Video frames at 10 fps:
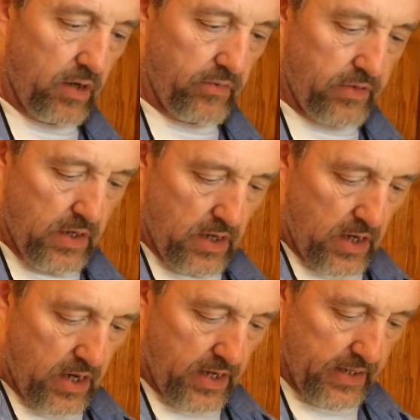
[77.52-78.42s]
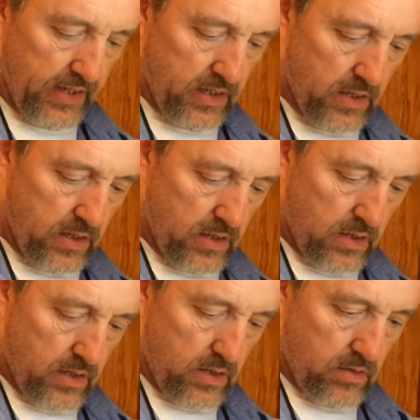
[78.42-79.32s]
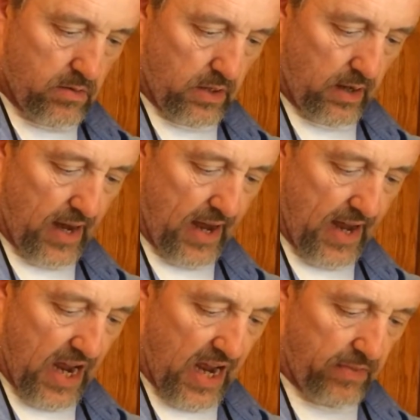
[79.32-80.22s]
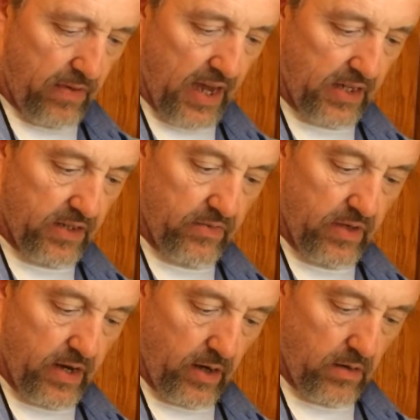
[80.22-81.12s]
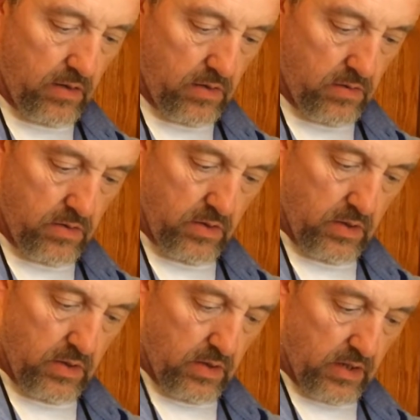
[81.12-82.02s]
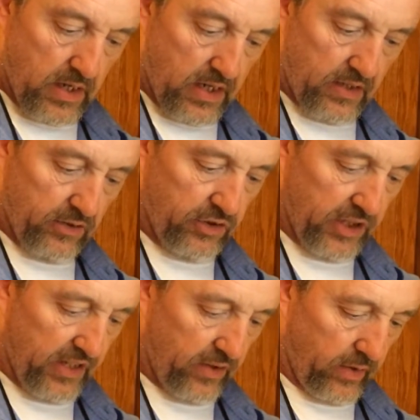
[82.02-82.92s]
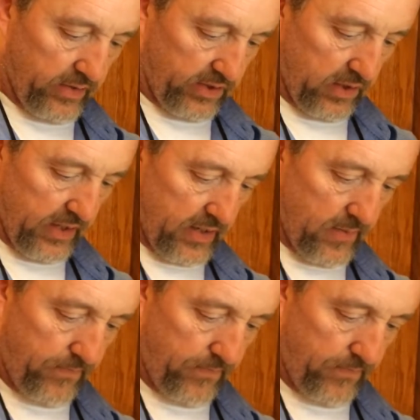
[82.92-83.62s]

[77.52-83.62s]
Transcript: of honey. And I add that in there, and generously,